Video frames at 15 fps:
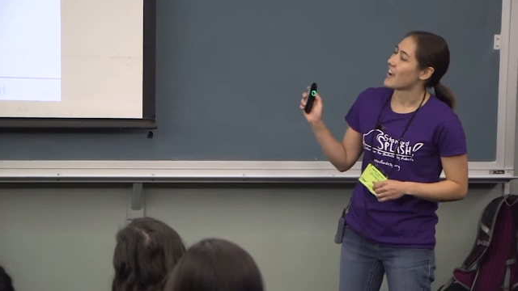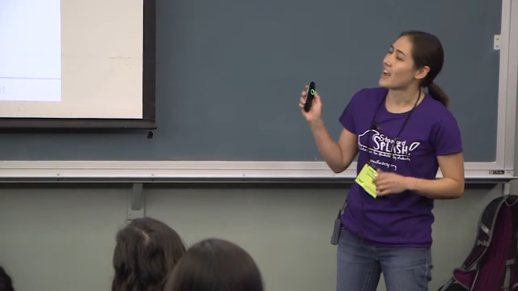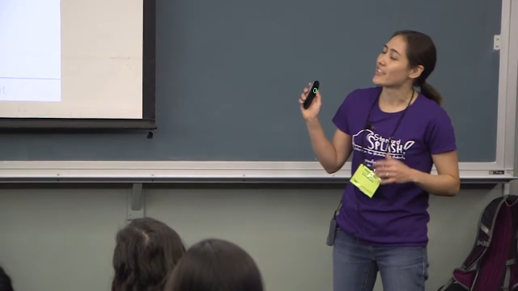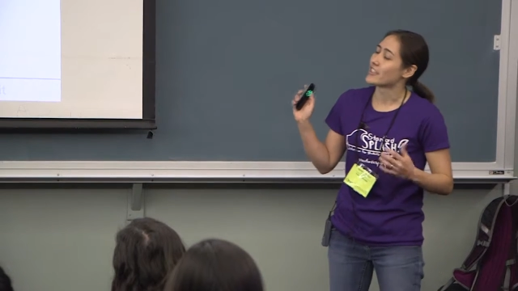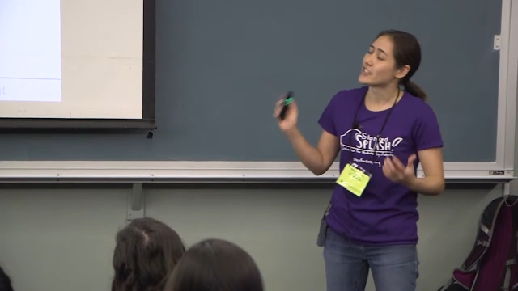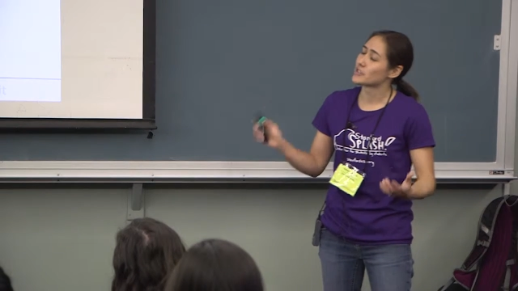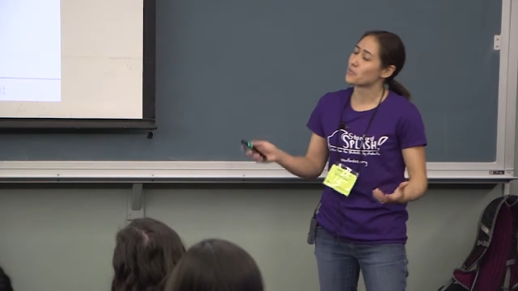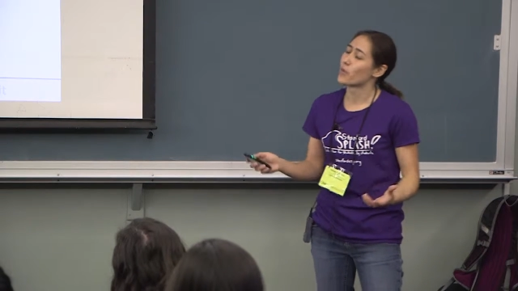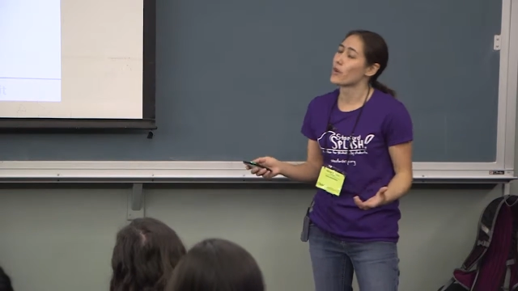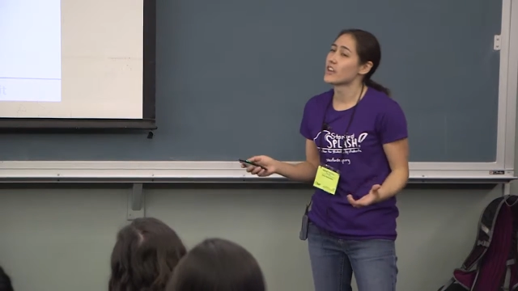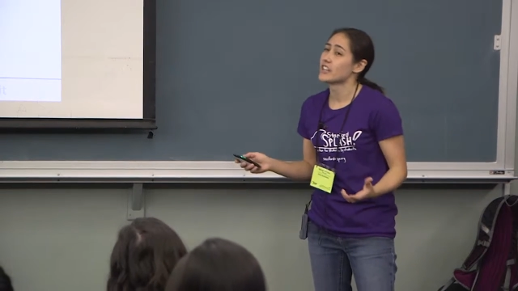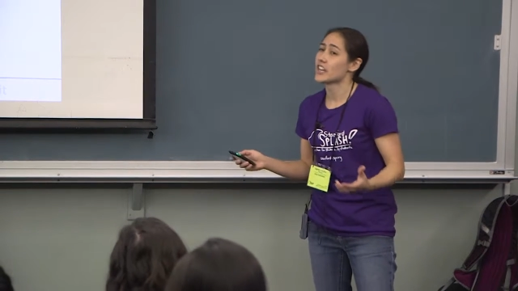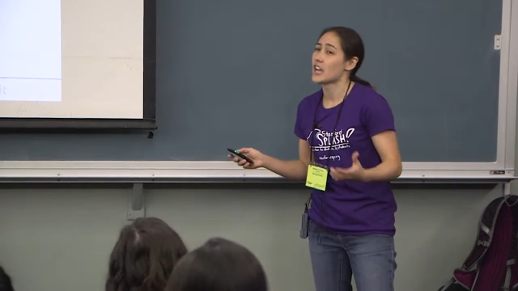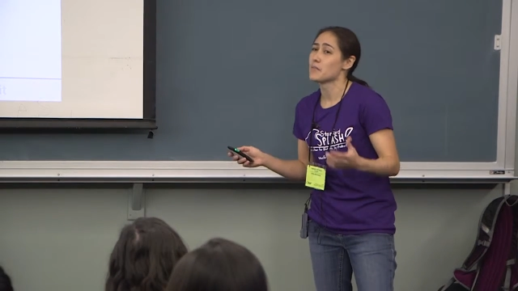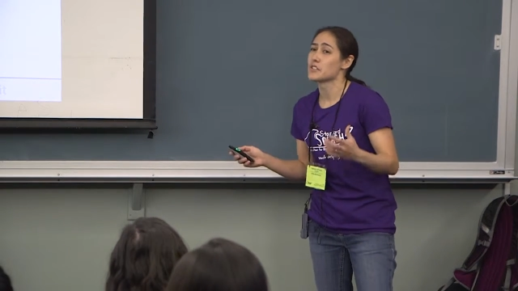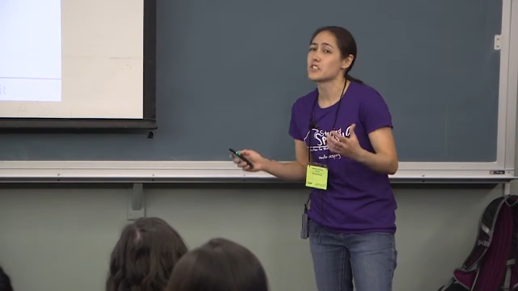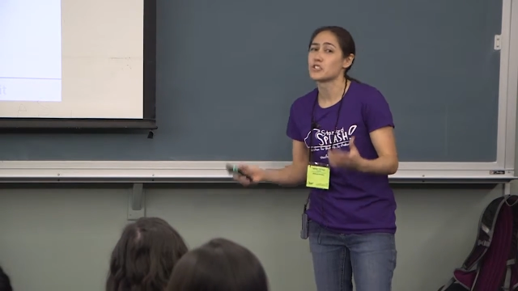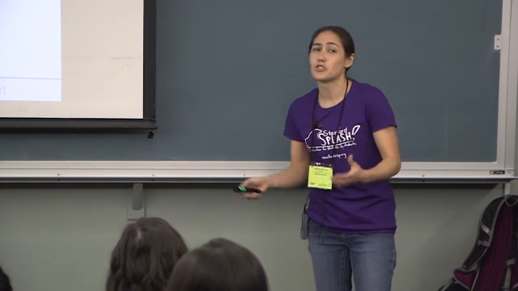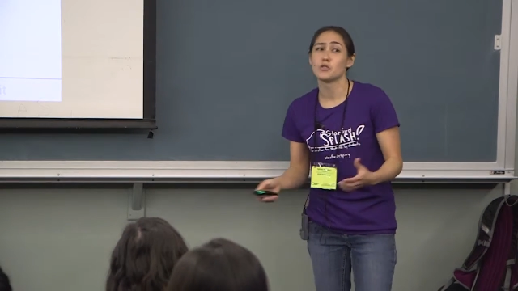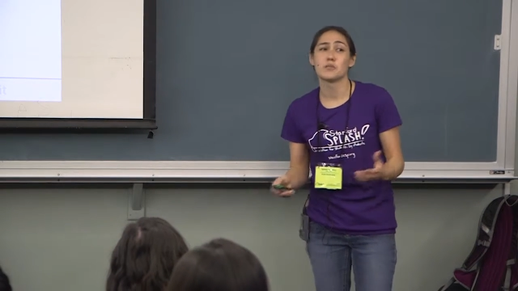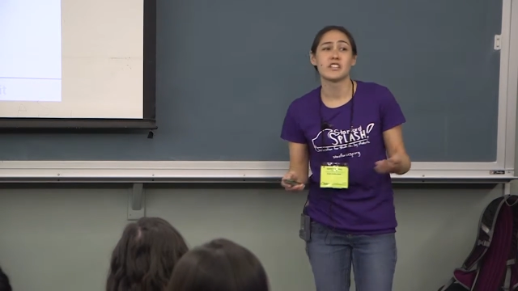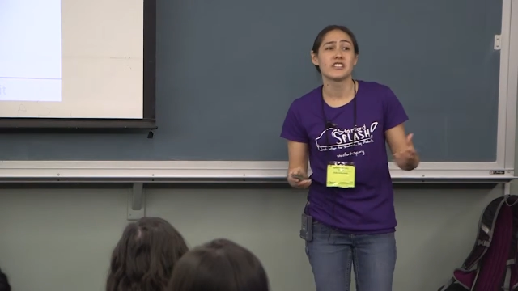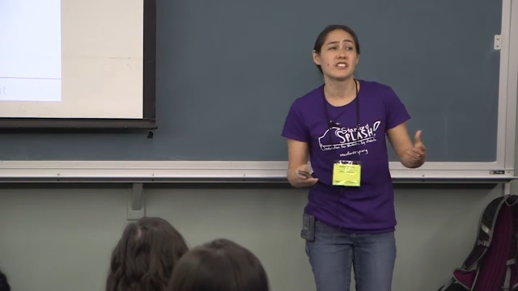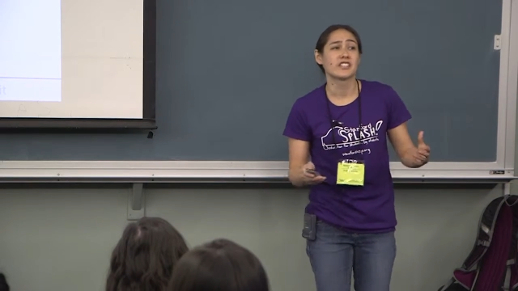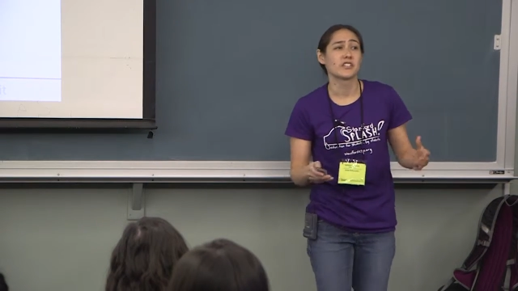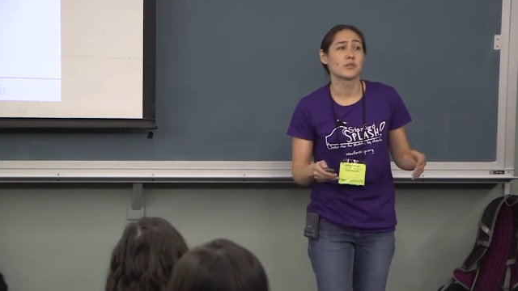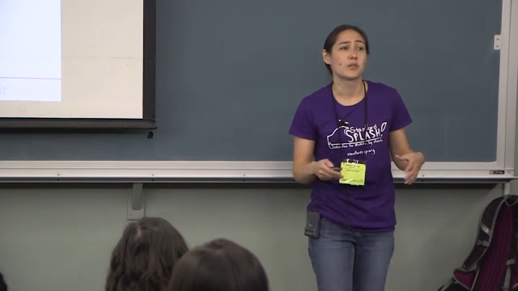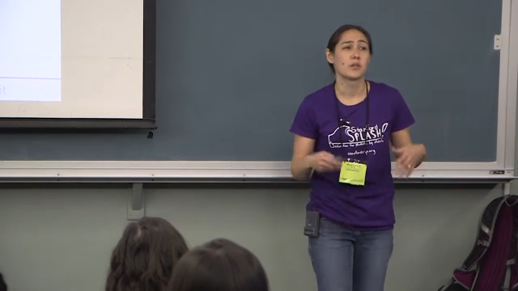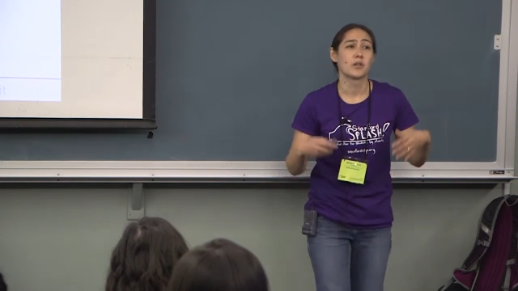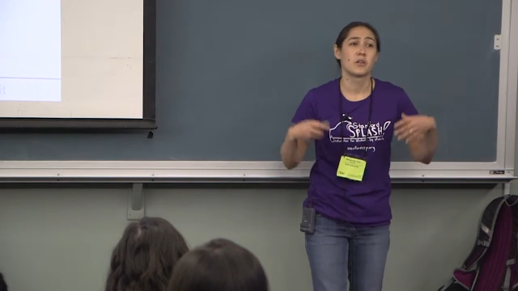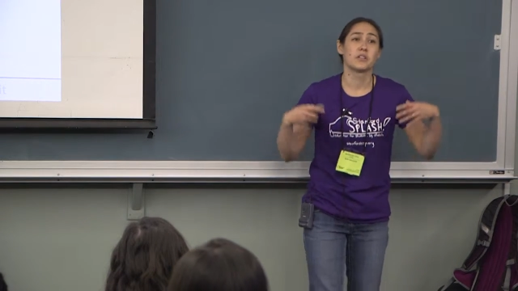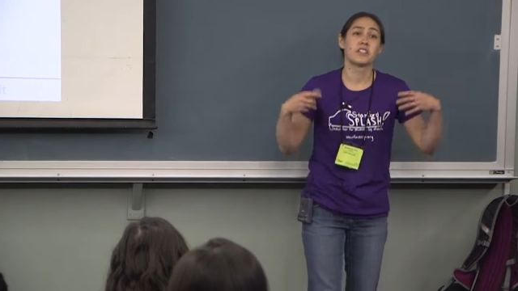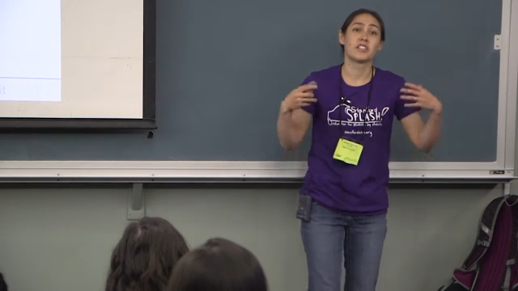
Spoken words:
At this point, I'm assuming that you are all